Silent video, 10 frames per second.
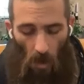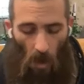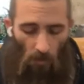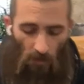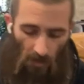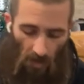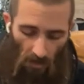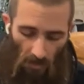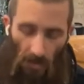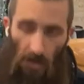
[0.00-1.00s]

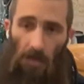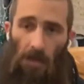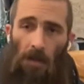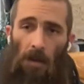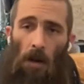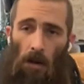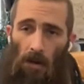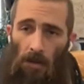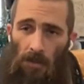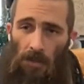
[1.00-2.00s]
optionality,
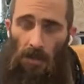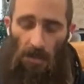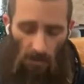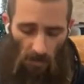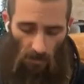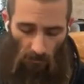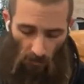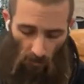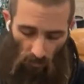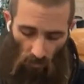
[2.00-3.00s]
honesty,
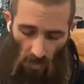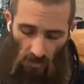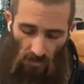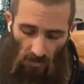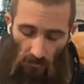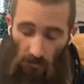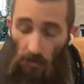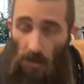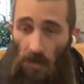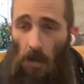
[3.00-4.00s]
fair pricing,
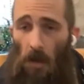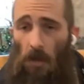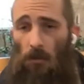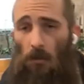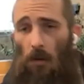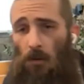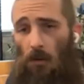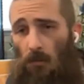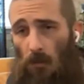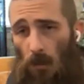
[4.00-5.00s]
fee cost
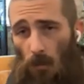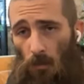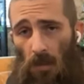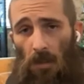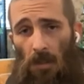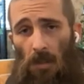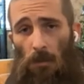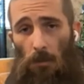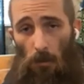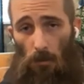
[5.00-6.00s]
structure, visibility,
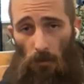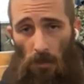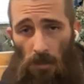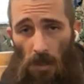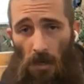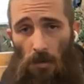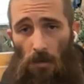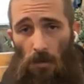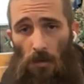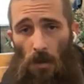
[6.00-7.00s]
service
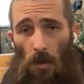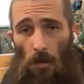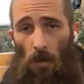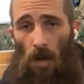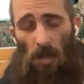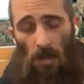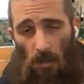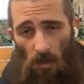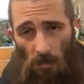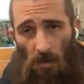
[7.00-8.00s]
standards, right, and
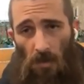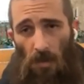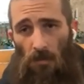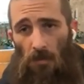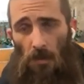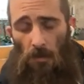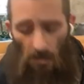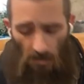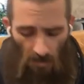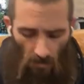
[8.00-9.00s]
experience
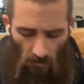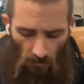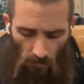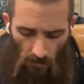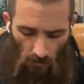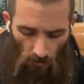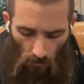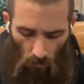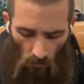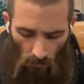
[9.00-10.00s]
visibility. All those things are
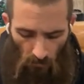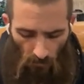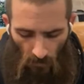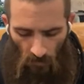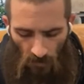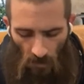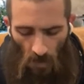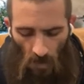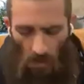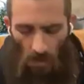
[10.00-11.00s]
important to the veterans,
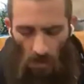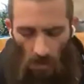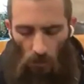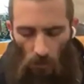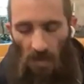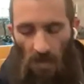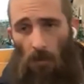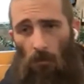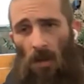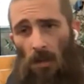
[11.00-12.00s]
and too many of them
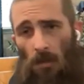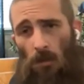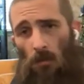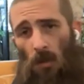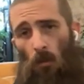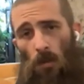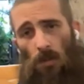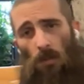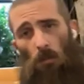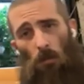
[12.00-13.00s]
make it just about one
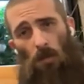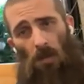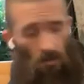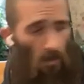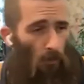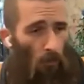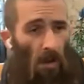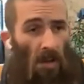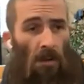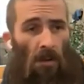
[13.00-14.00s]
simple thing like
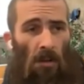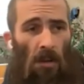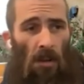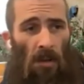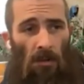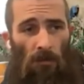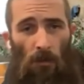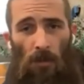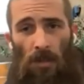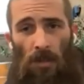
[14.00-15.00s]
rate. And for the